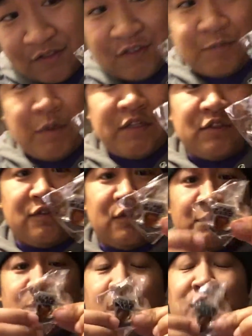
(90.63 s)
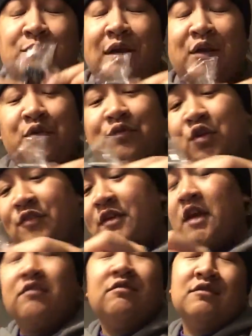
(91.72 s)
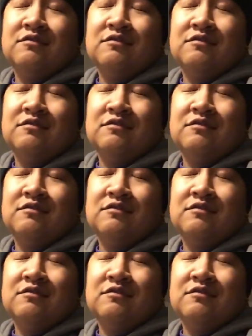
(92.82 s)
Sponsored by Colt 45.